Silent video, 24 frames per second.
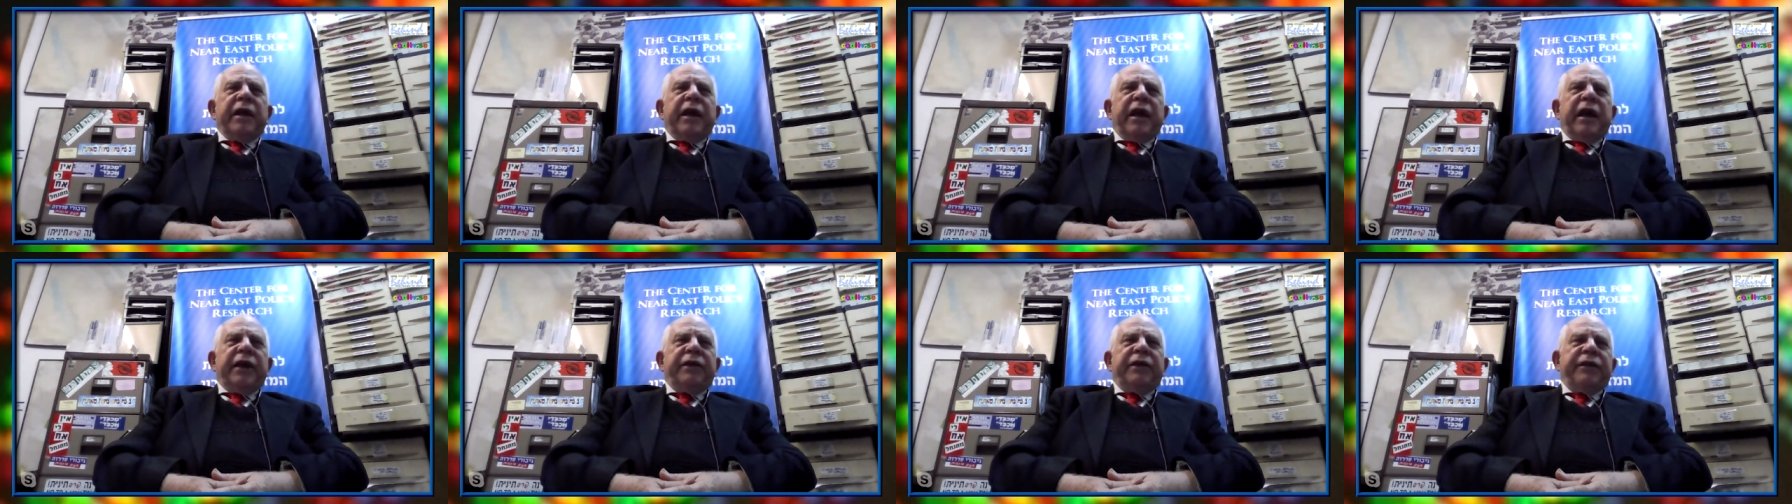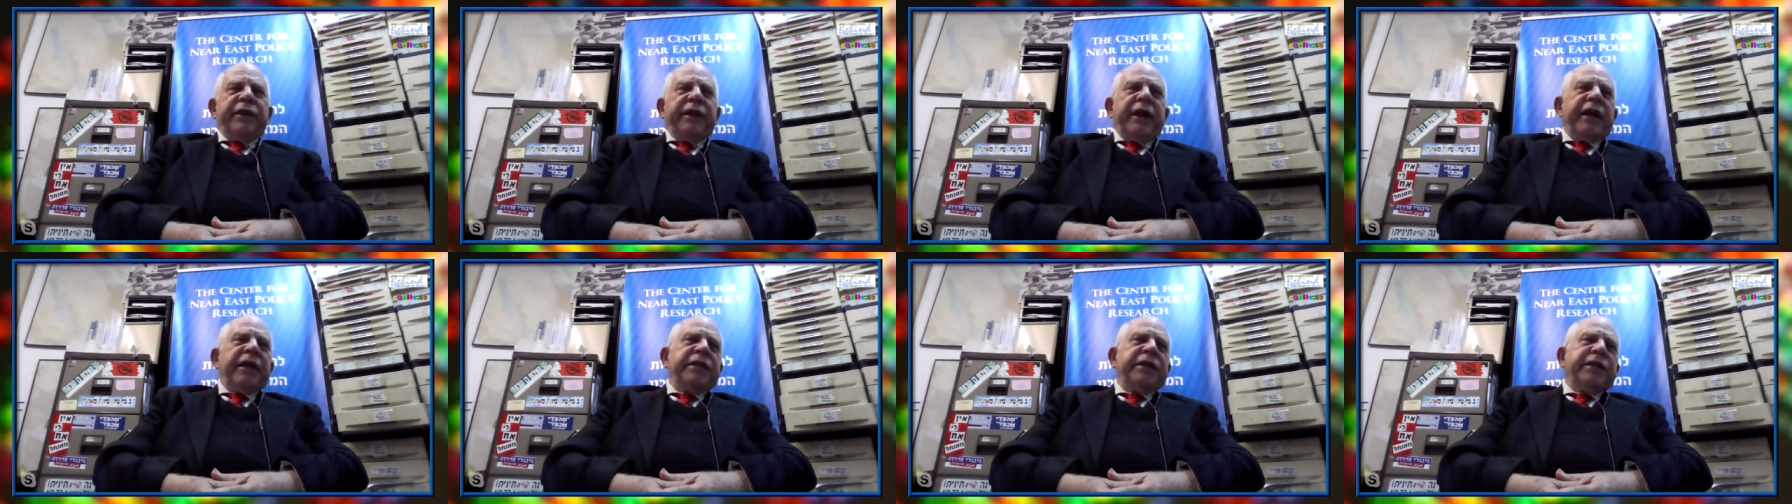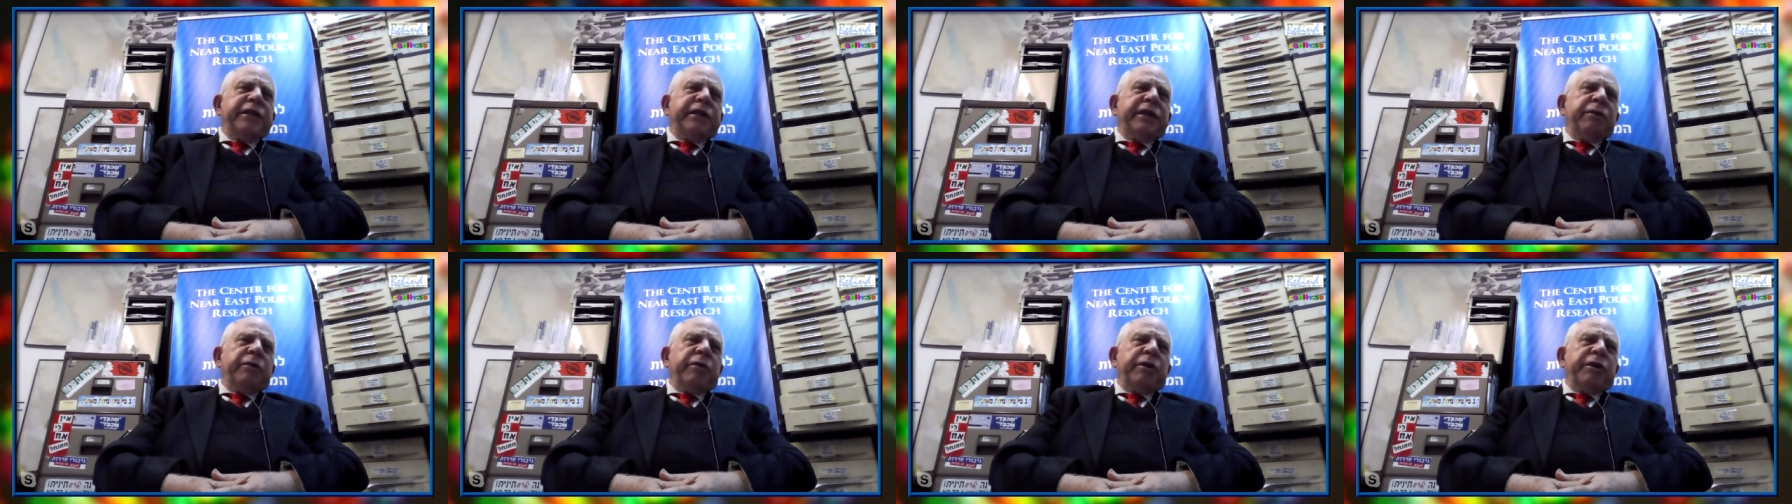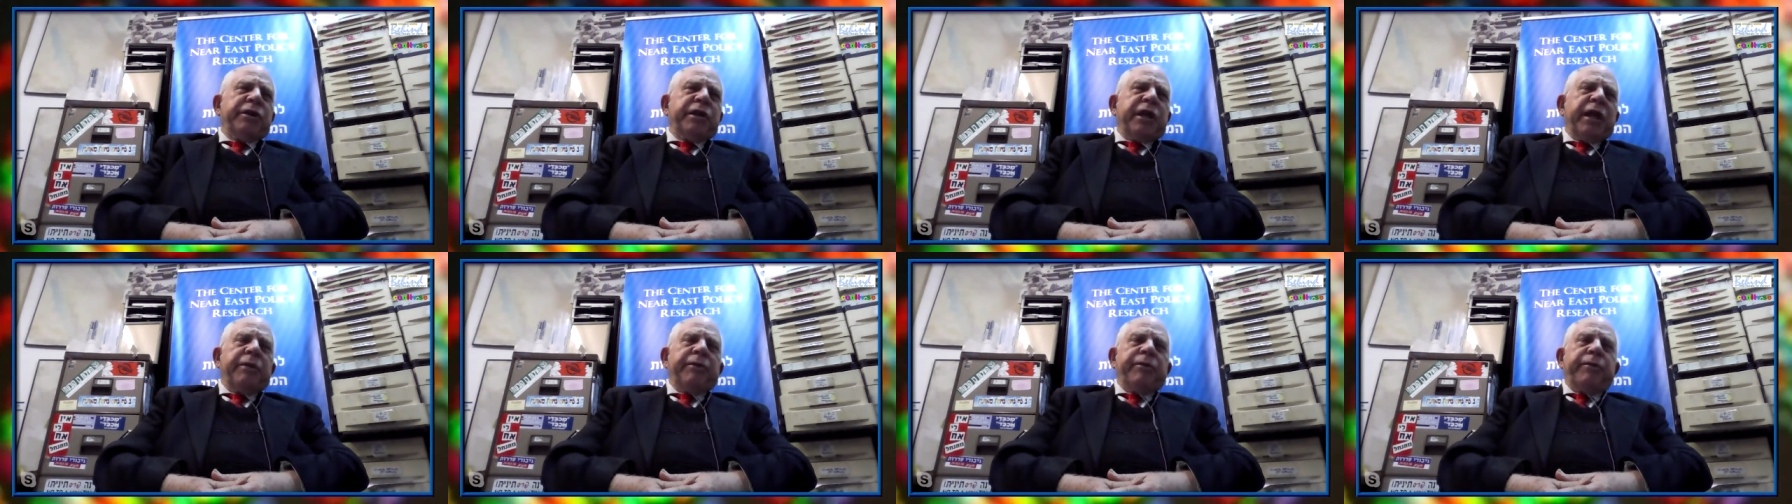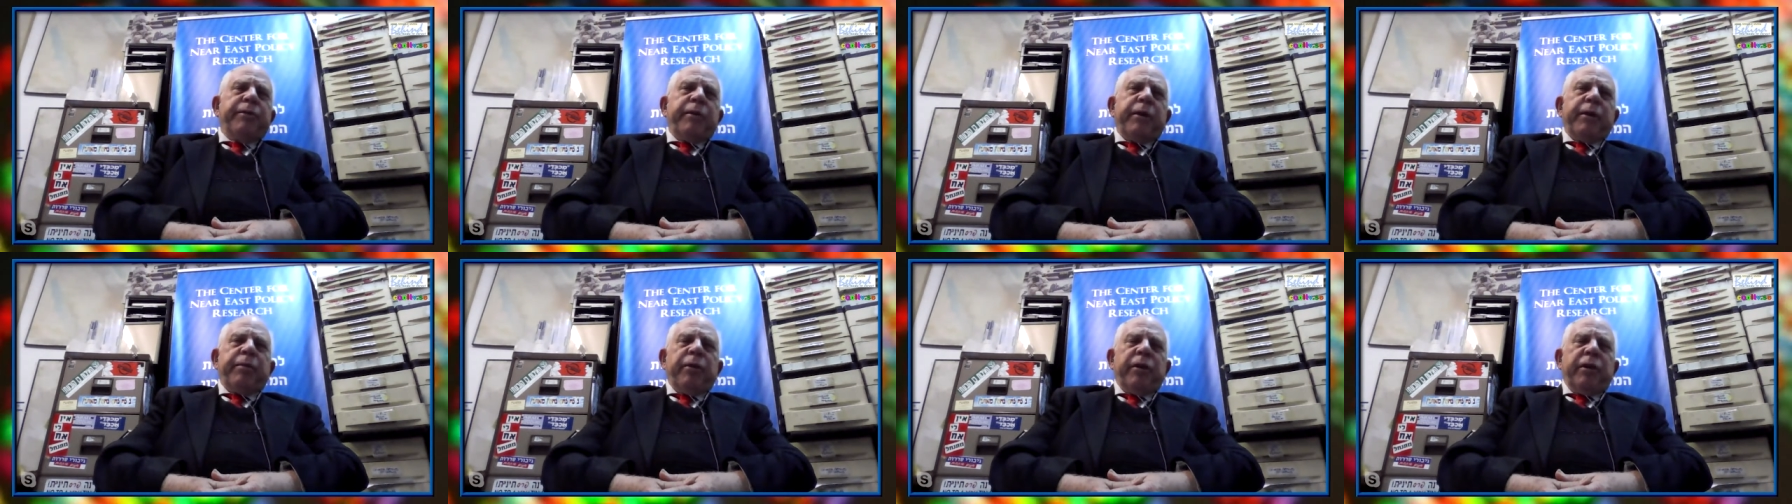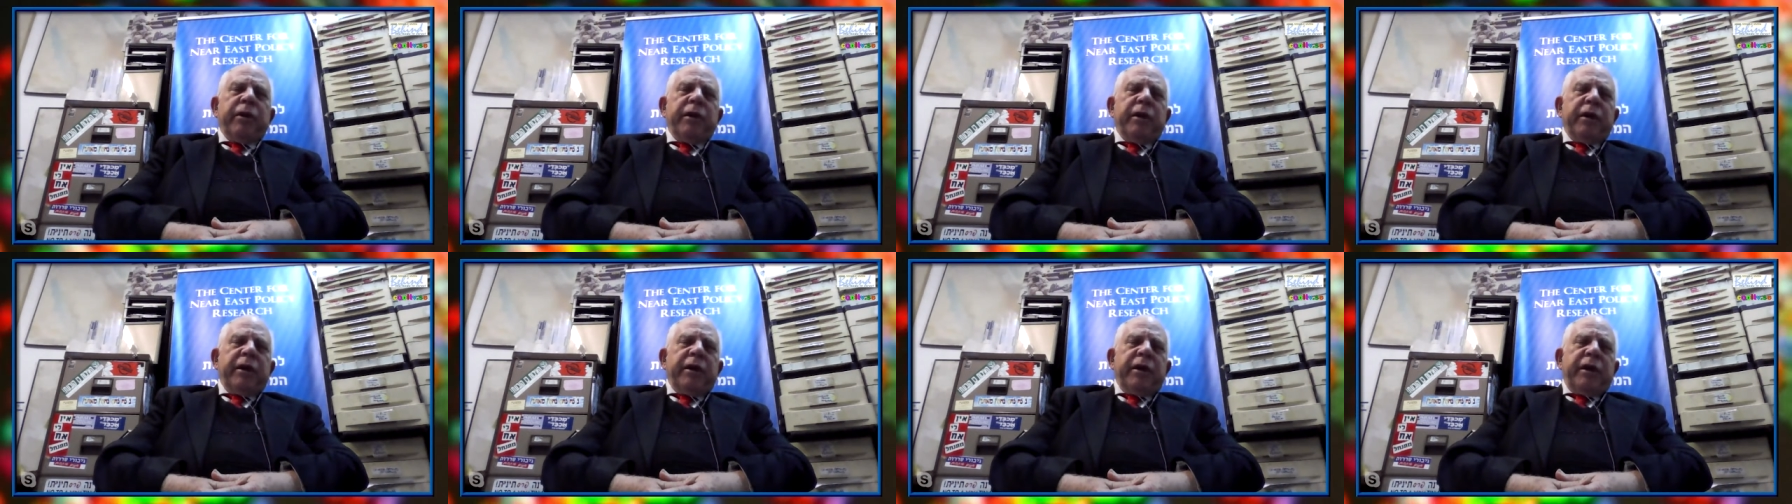as an agency which keeps
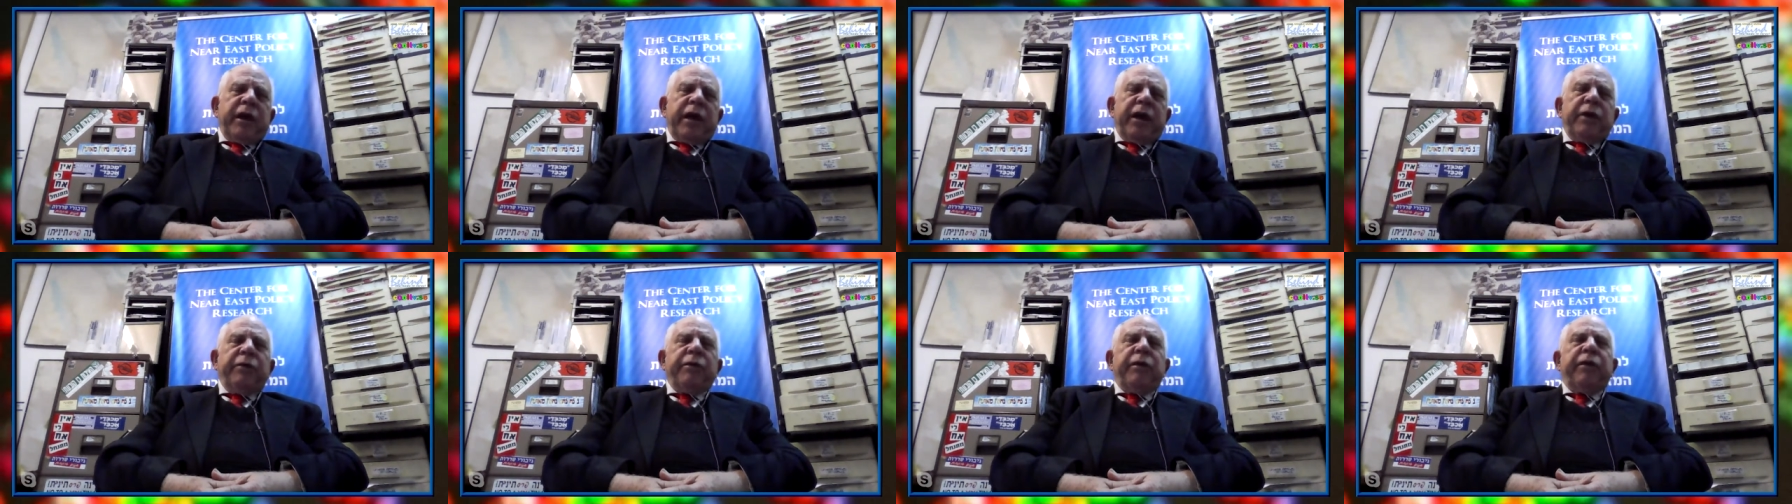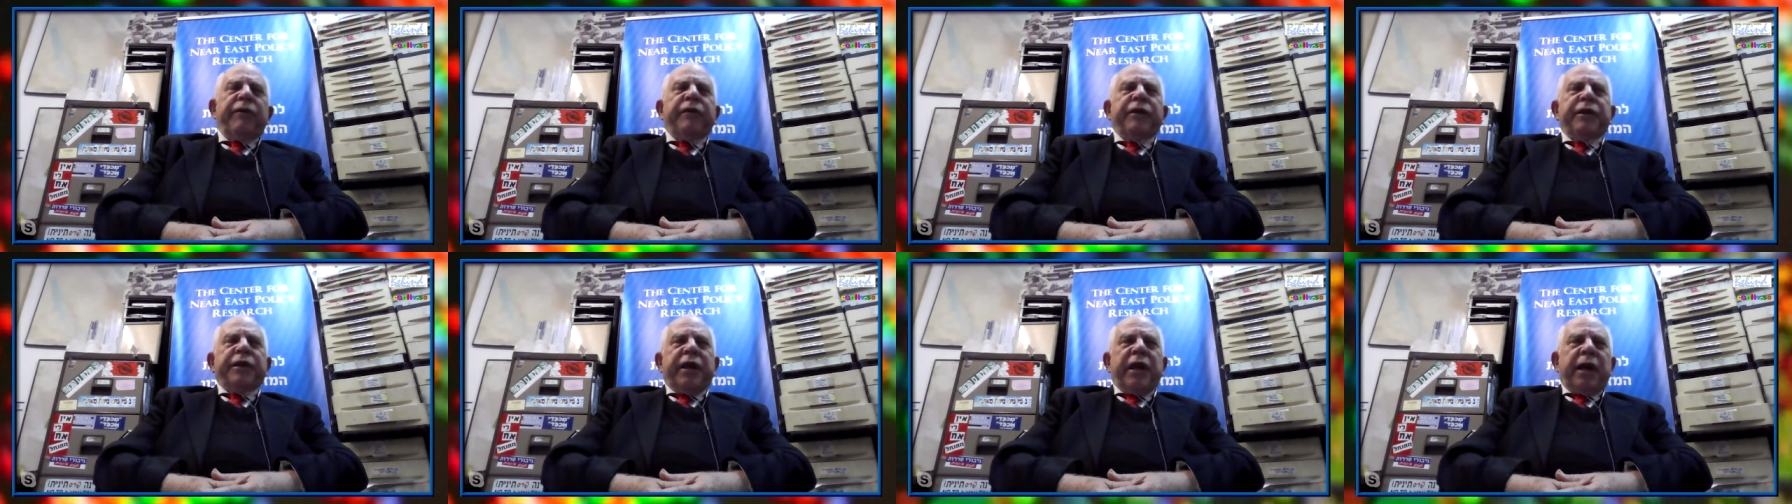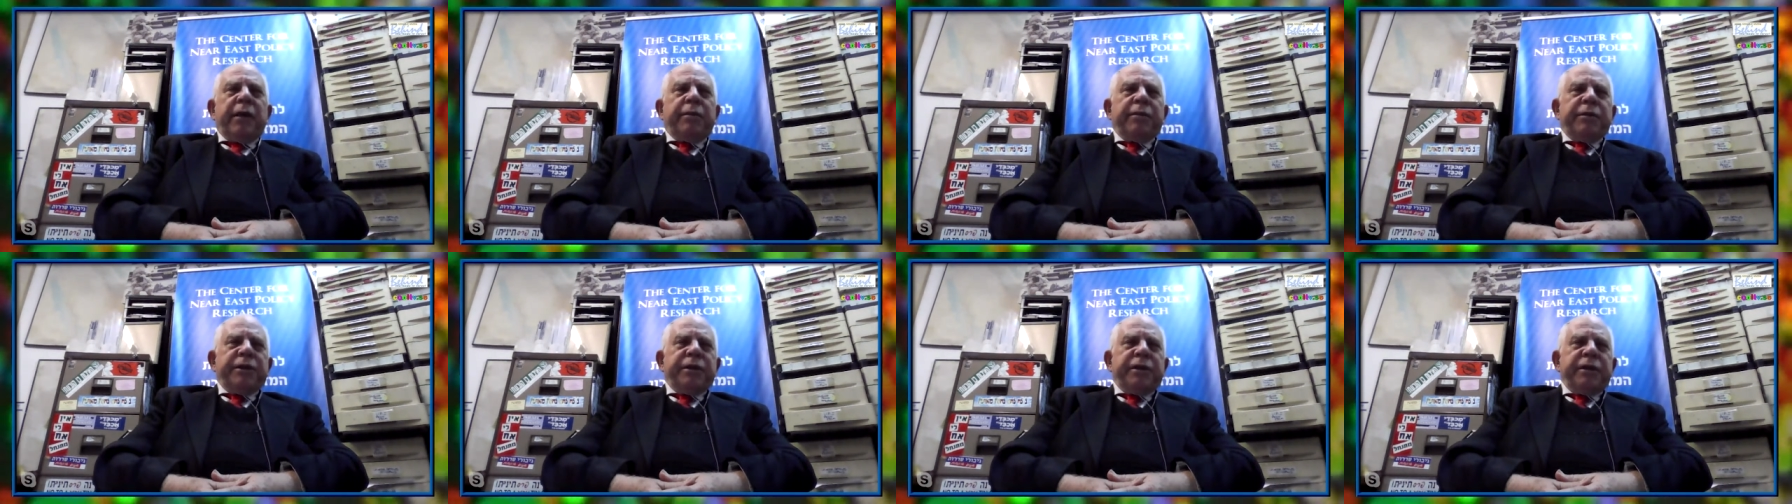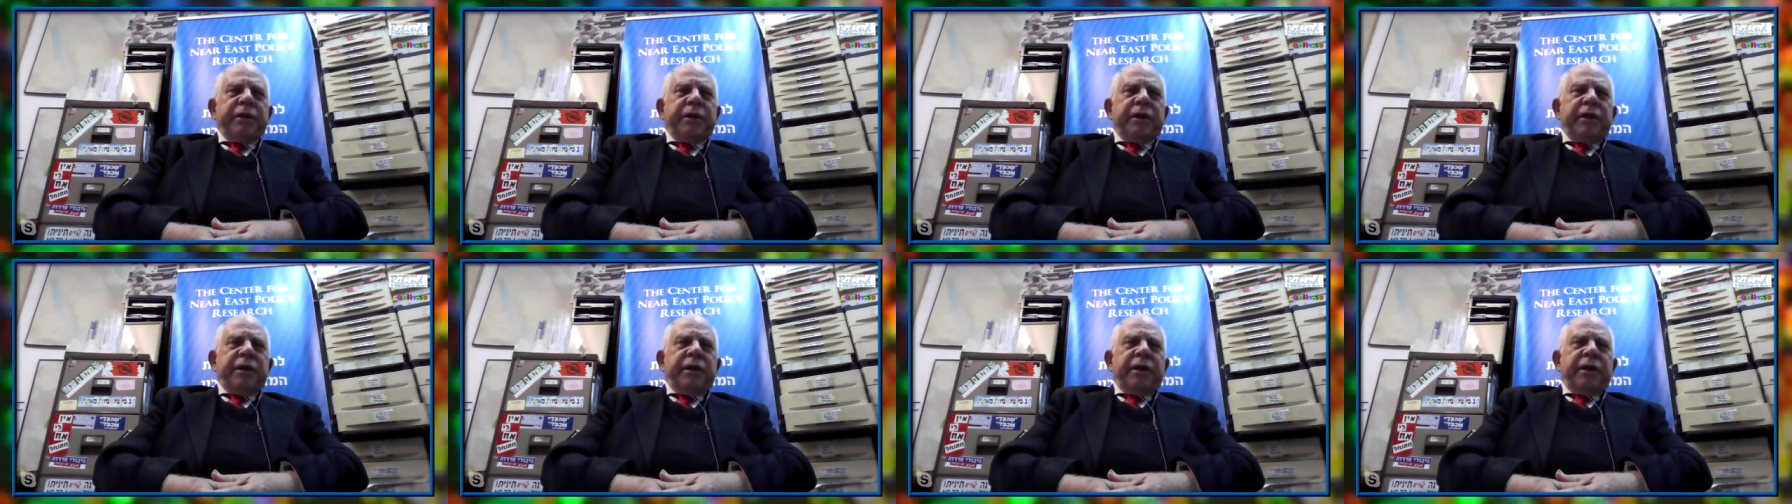people in refugee camps